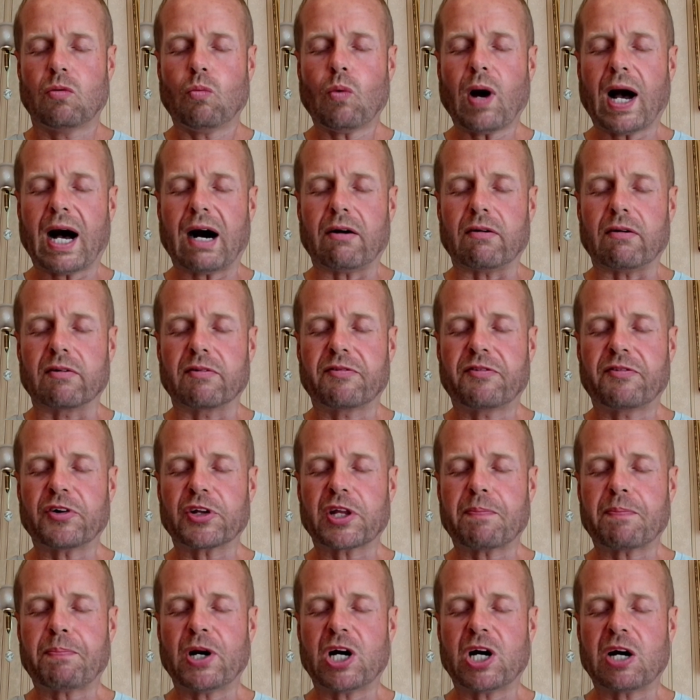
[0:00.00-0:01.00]
Well, for
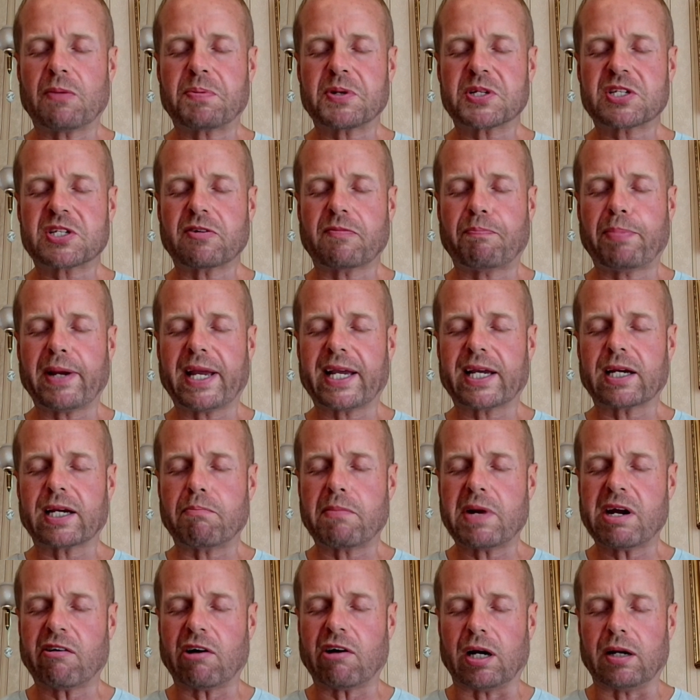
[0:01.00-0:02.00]
the purpose of being a
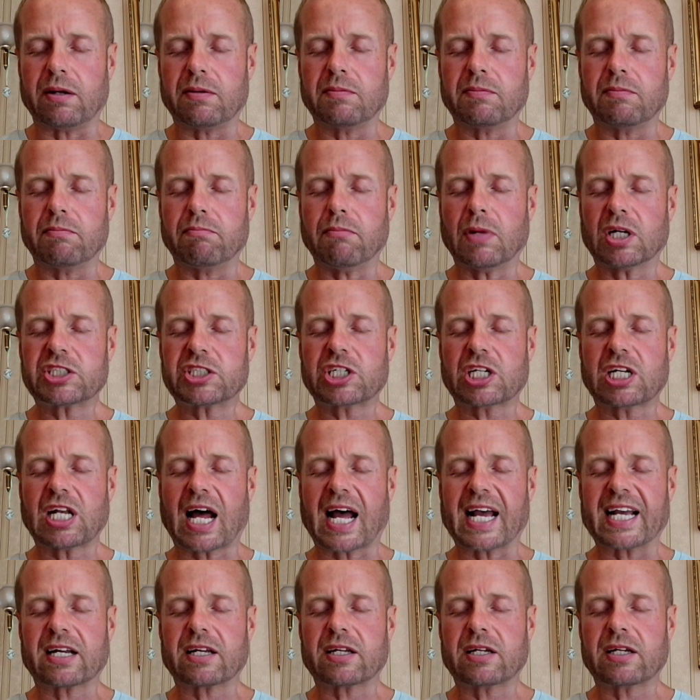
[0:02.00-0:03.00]
mirror, much
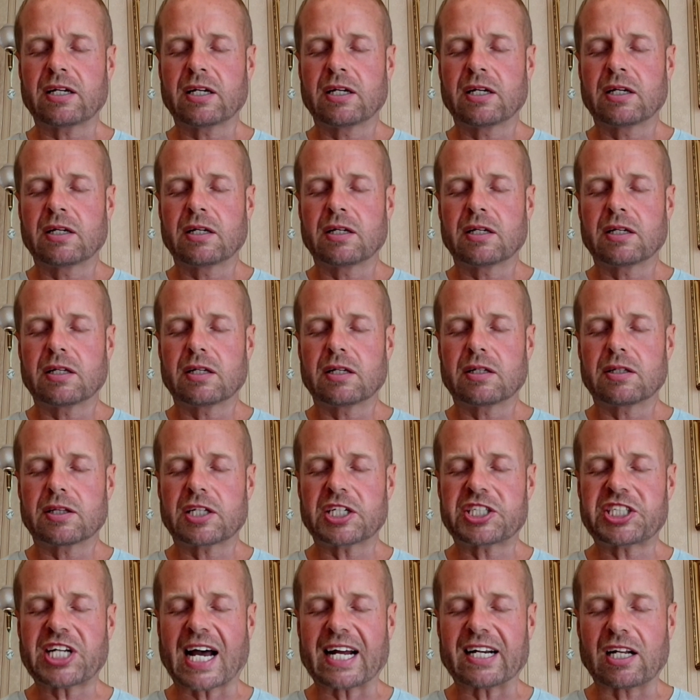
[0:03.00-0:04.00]
like
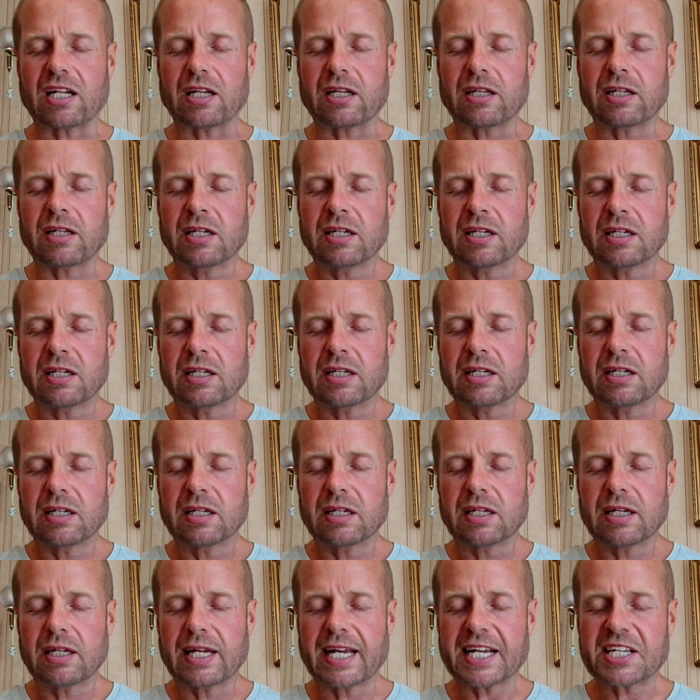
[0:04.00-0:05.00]
the channel
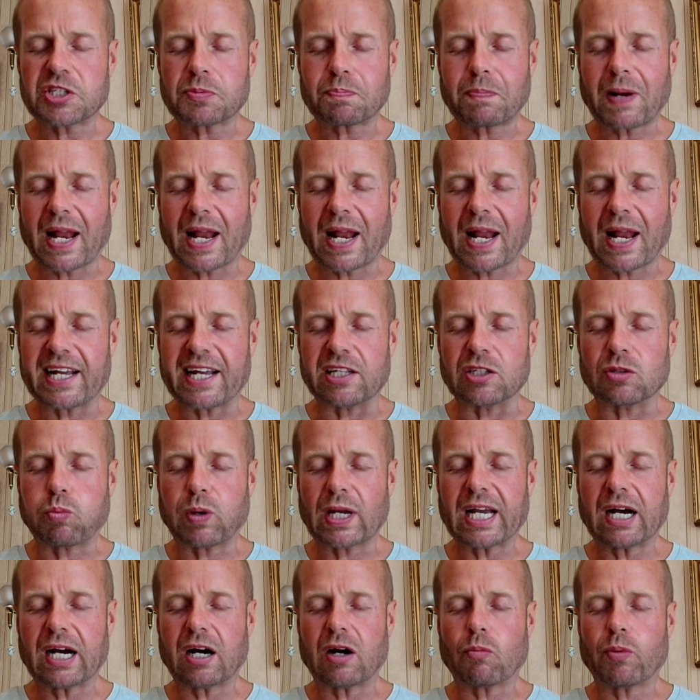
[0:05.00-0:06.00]
explained,
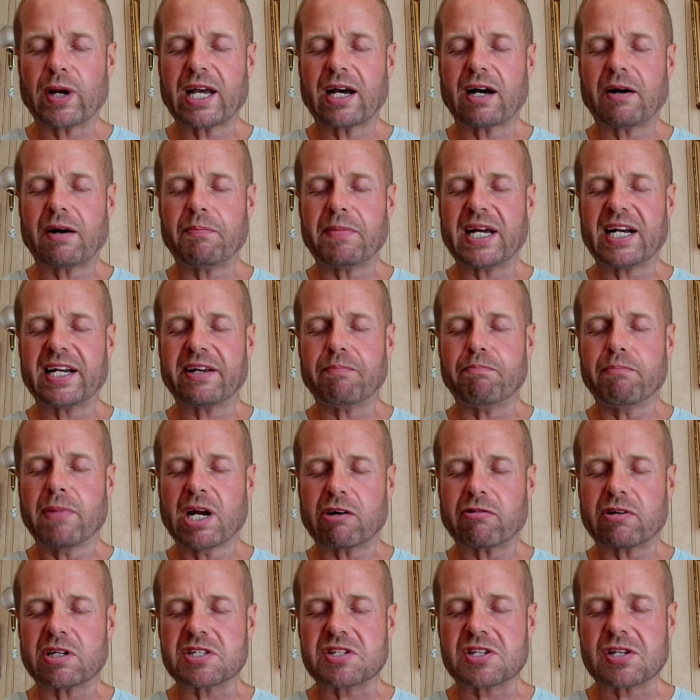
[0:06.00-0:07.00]
we are we are merely
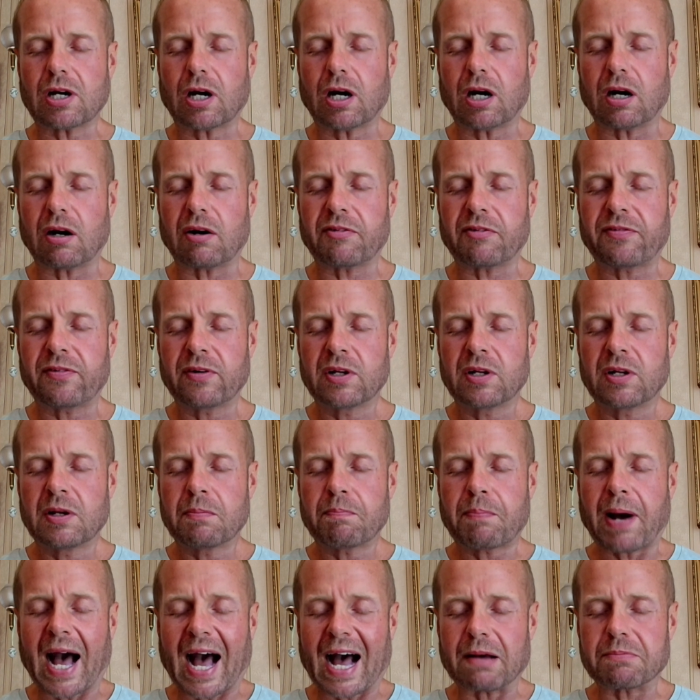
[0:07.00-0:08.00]
mirrors of
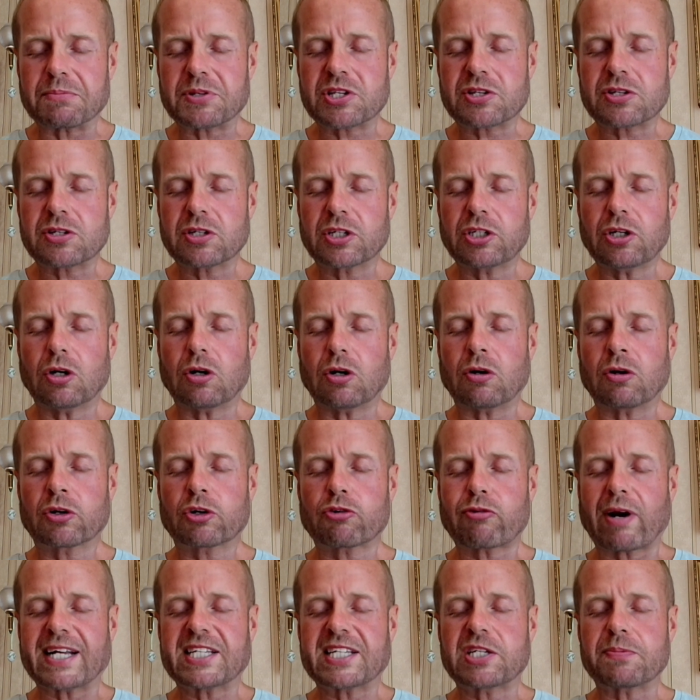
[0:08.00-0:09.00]
perhaps
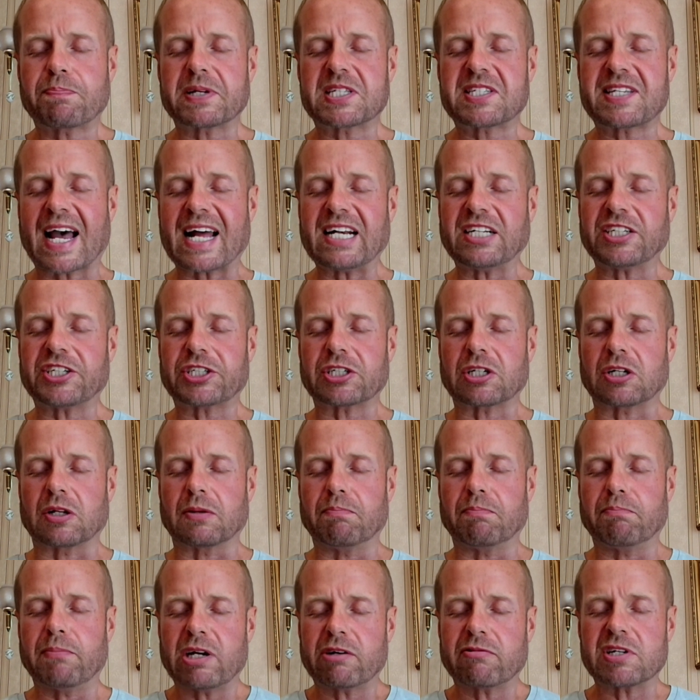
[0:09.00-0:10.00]
your greater
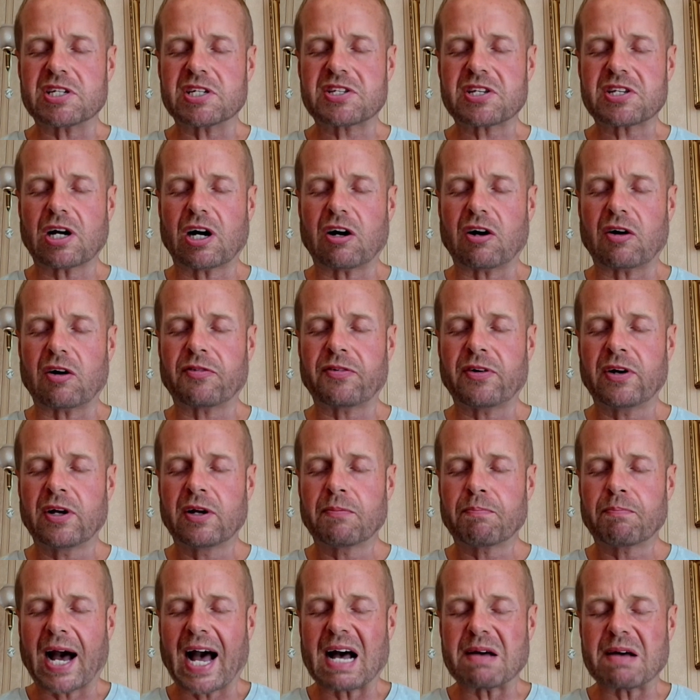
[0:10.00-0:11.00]
potential, mirrors of
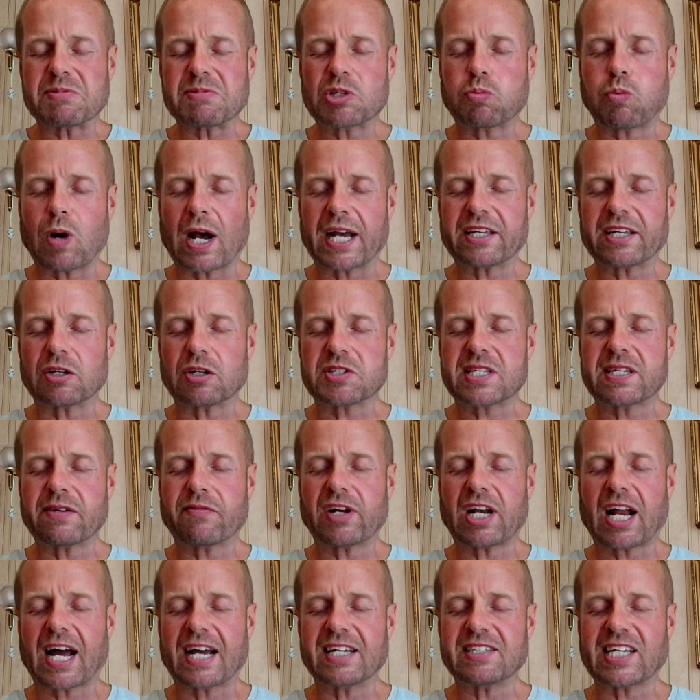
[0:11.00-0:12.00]
perhaps where your
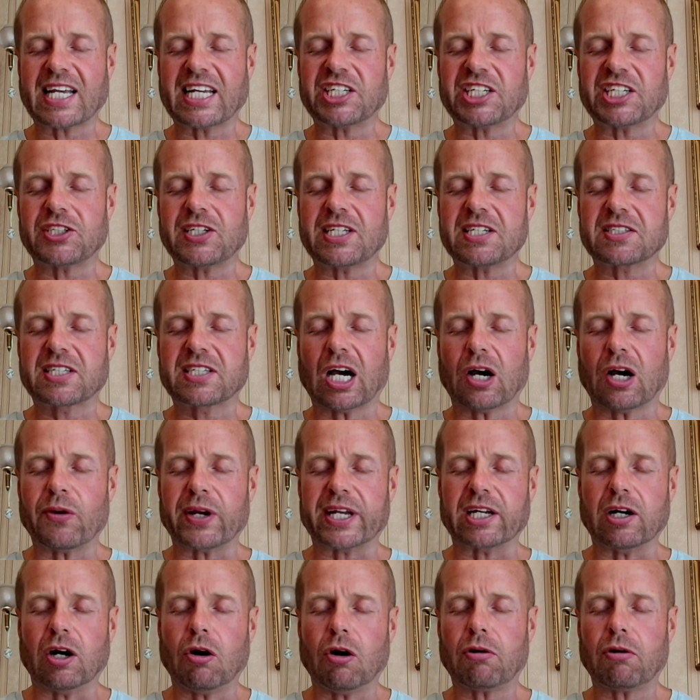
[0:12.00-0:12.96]
civilization is going.